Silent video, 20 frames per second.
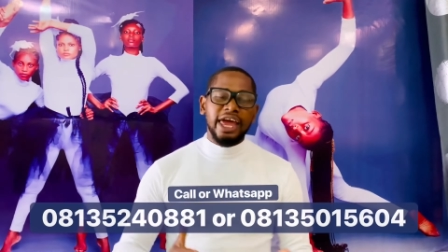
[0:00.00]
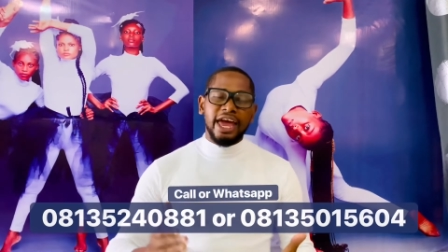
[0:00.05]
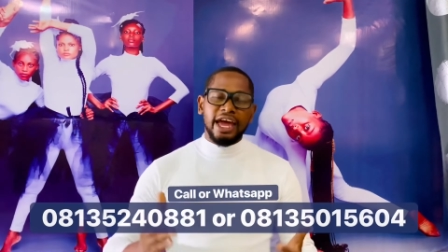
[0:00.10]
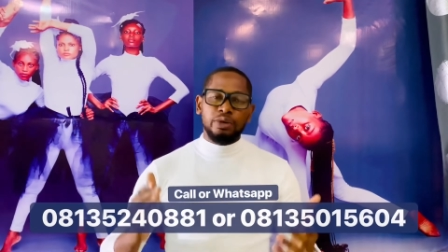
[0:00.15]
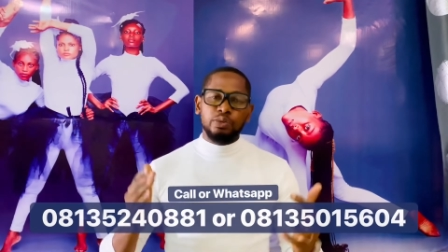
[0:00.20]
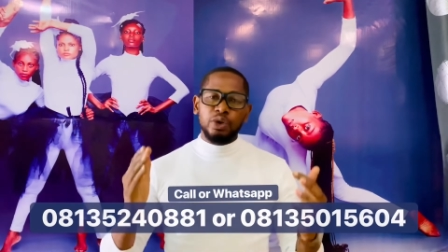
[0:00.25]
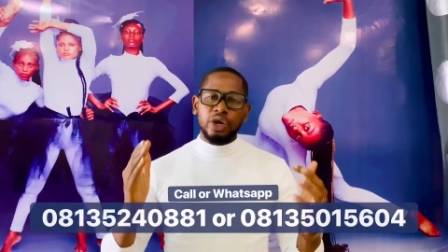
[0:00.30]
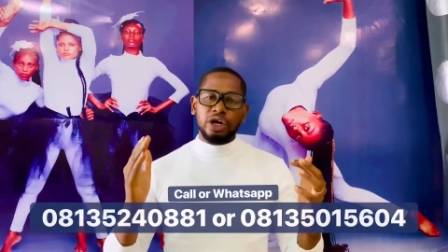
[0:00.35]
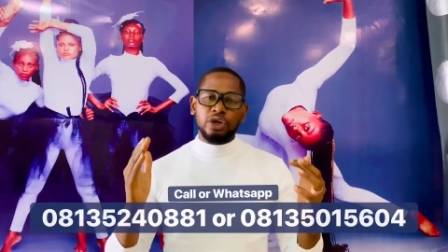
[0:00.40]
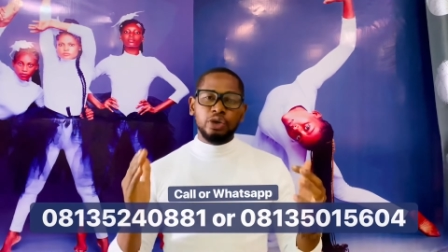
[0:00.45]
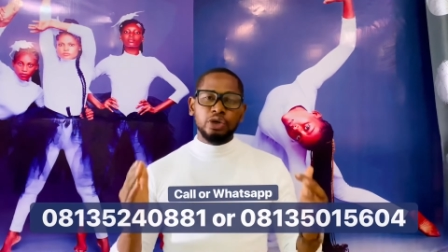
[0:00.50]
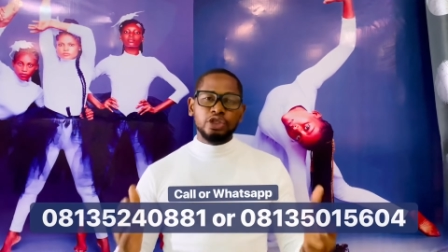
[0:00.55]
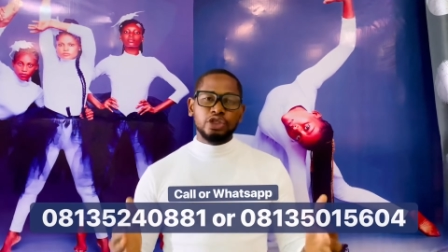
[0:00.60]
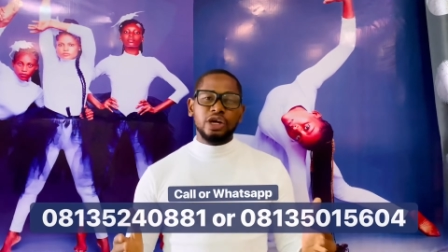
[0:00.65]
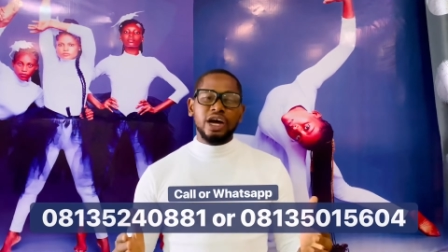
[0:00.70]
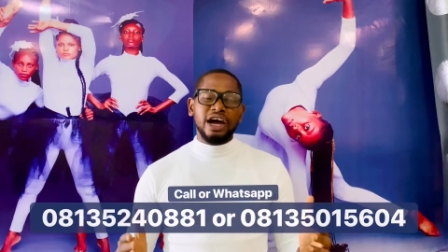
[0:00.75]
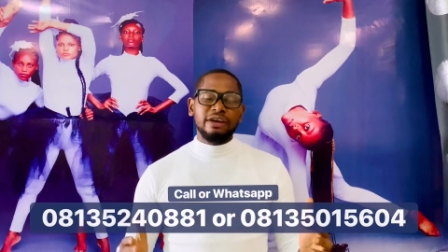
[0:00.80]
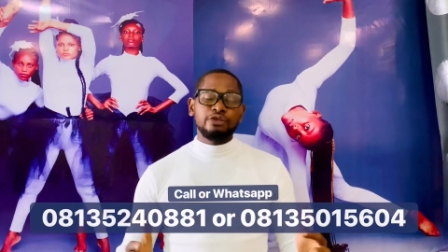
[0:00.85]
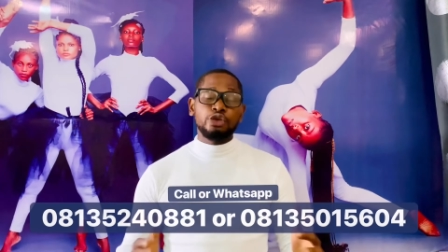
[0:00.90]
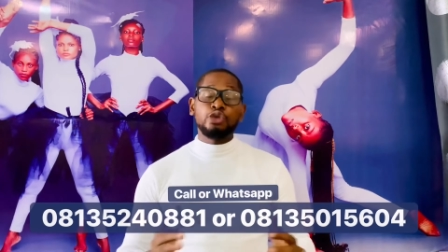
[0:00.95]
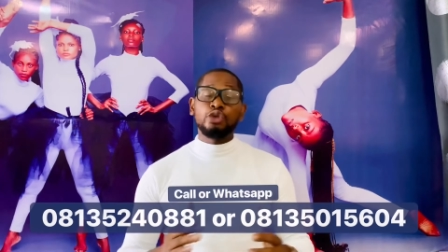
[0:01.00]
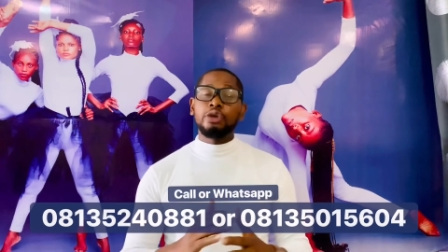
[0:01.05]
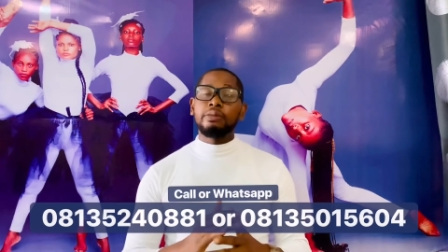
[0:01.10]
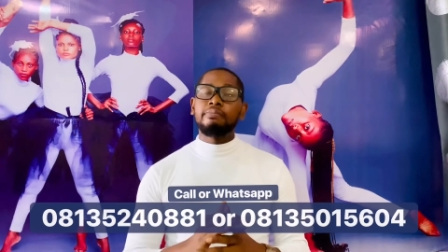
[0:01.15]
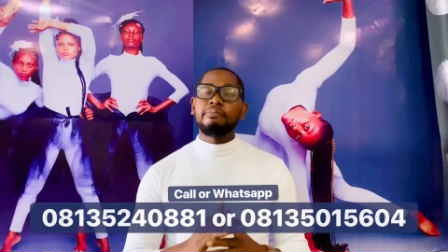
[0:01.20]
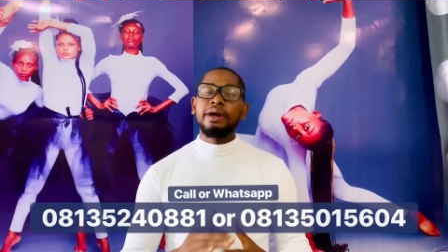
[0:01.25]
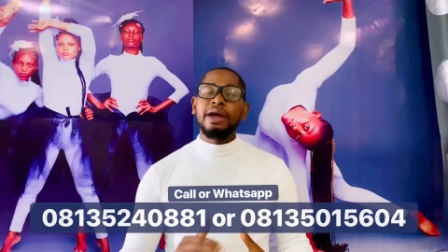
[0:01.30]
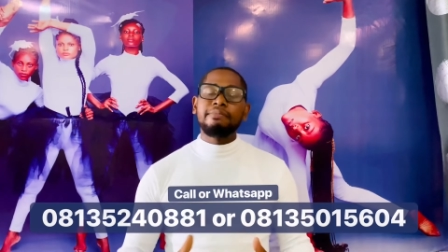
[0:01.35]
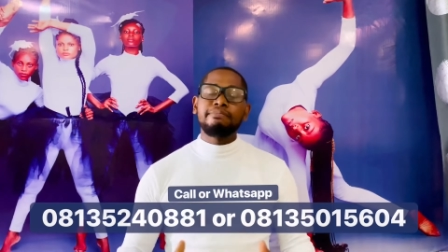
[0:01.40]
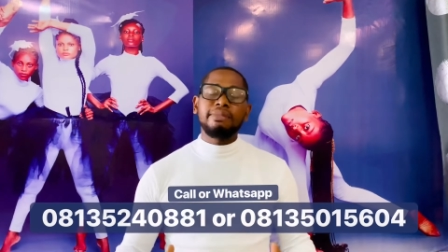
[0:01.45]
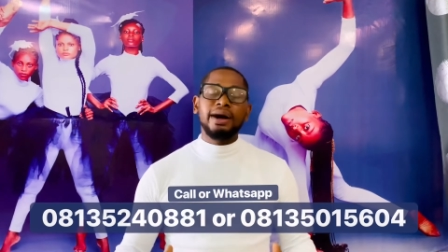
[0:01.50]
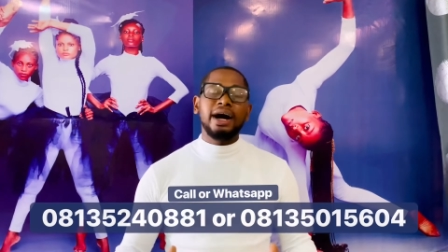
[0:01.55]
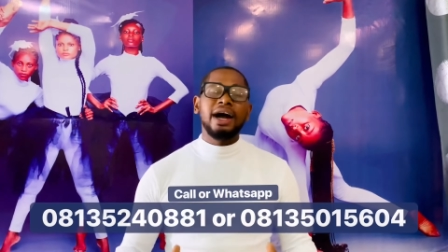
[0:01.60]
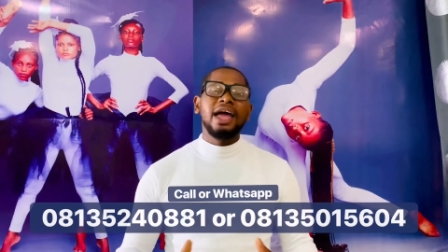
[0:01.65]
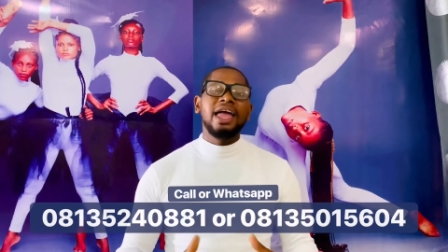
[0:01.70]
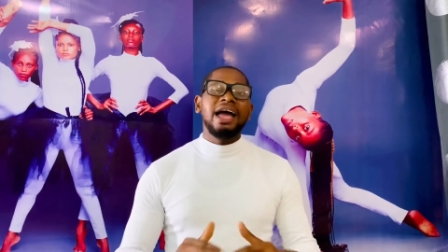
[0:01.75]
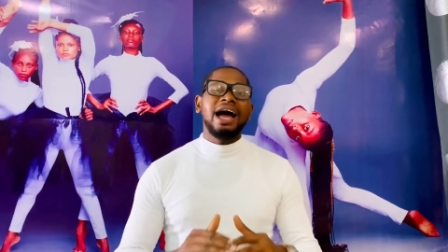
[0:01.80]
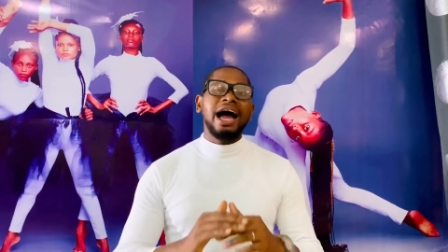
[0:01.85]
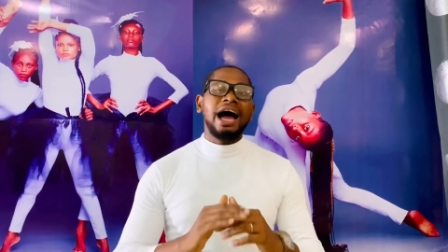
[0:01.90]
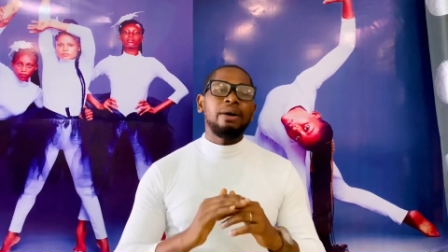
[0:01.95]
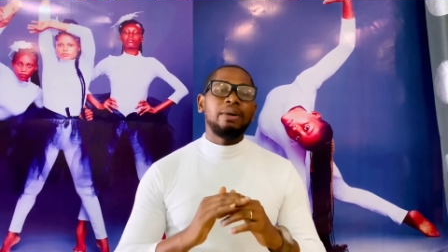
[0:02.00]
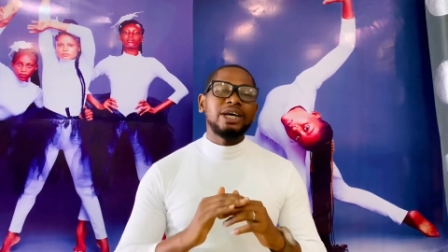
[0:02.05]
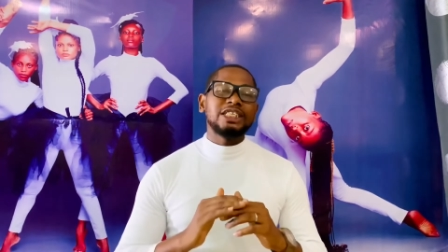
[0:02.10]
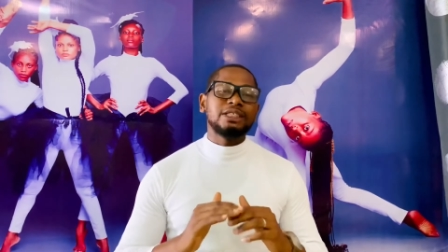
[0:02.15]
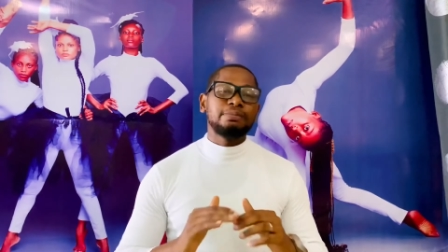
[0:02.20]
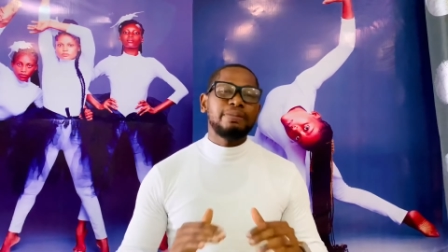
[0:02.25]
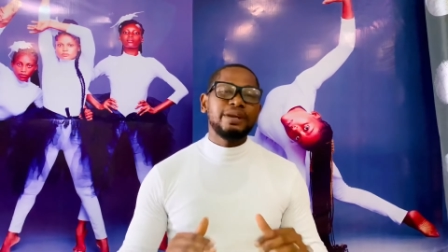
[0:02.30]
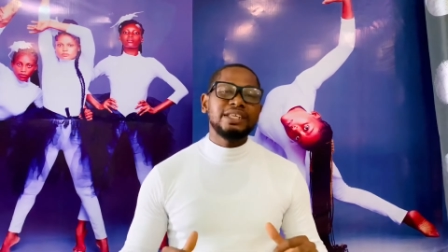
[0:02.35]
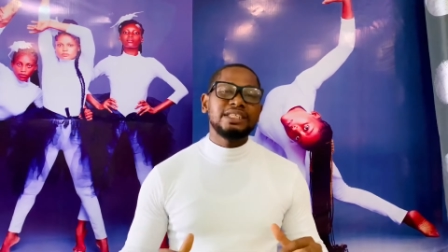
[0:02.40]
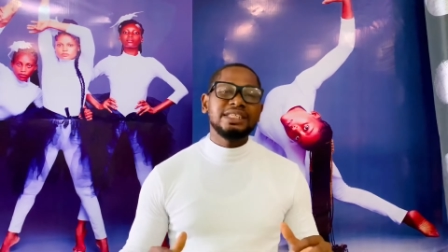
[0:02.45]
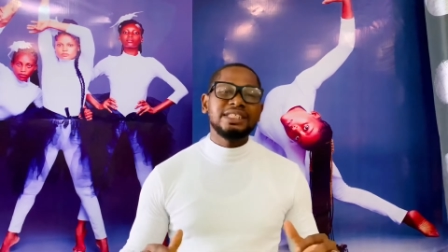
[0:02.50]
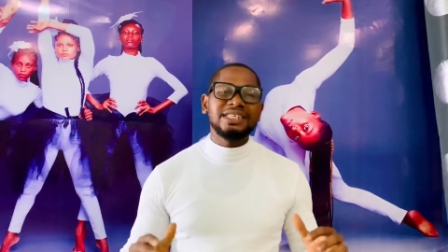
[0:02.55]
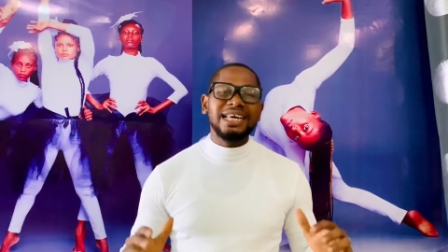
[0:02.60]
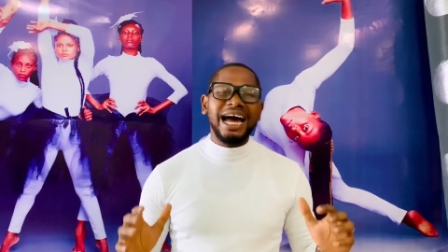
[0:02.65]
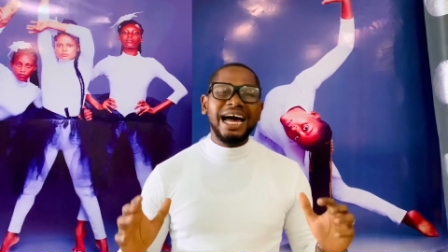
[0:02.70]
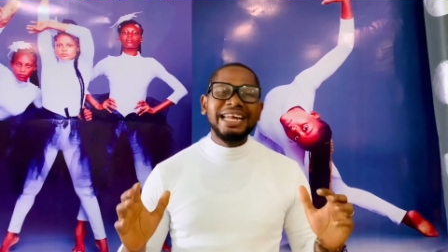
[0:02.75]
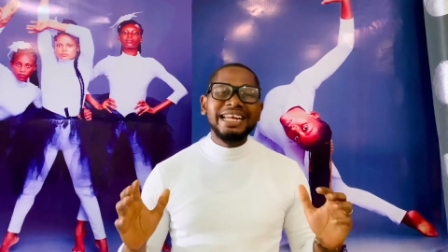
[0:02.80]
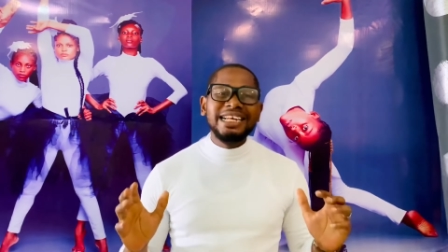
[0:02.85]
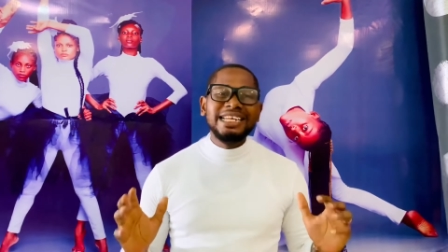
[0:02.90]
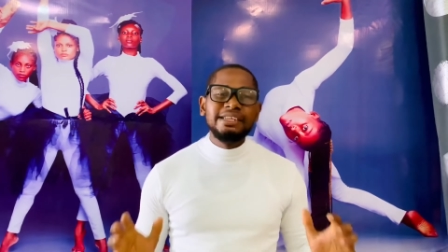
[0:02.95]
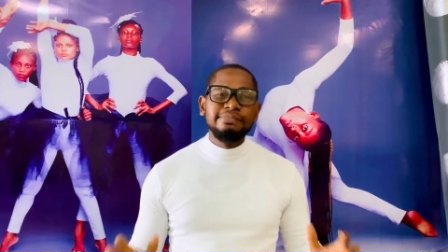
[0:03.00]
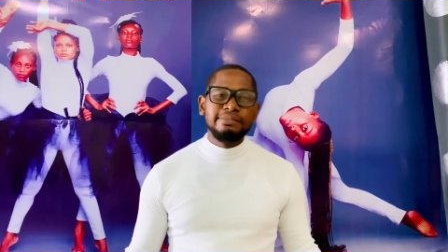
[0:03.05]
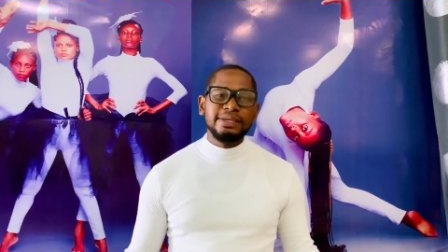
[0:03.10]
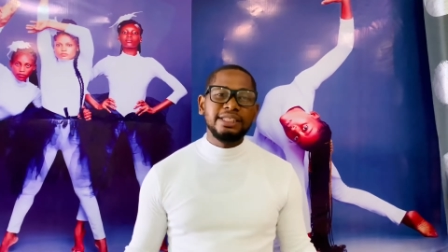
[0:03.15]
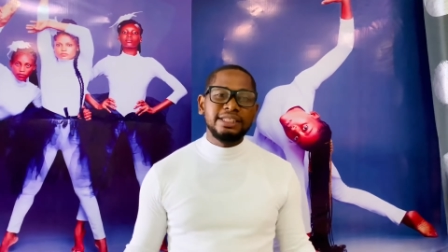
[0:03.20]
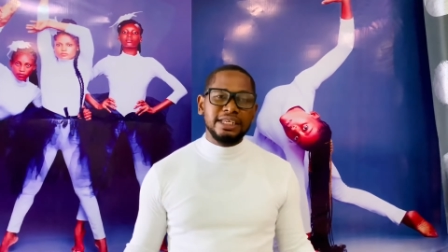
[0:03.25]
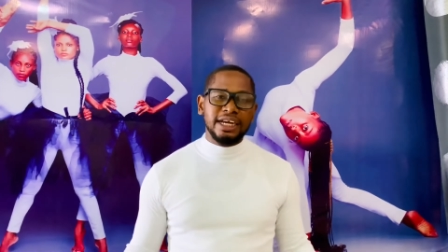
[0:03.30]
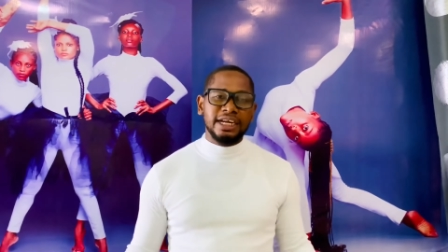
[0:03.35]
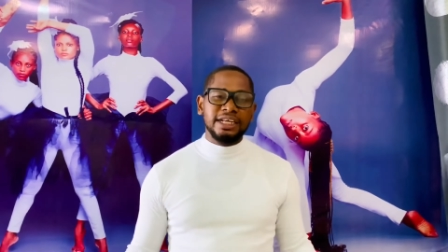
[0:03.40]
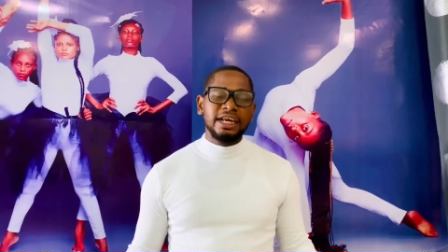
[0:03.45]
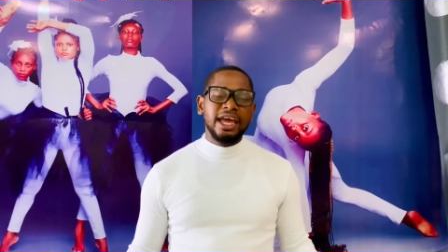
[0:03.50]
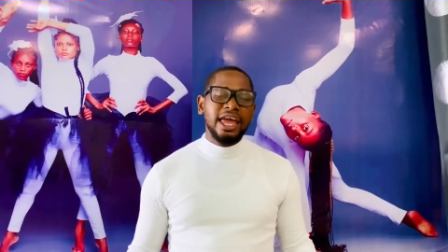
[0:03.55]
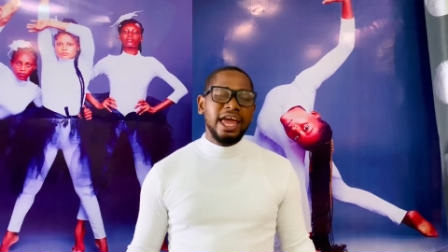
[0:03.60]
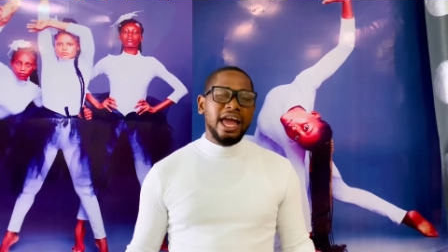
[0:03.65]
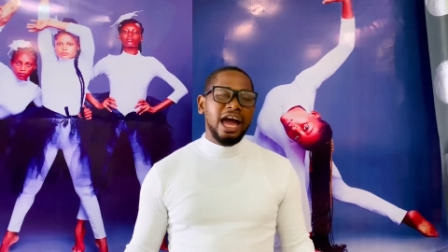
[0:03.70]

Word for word: and we are going to have you. Remember, our spaces are limited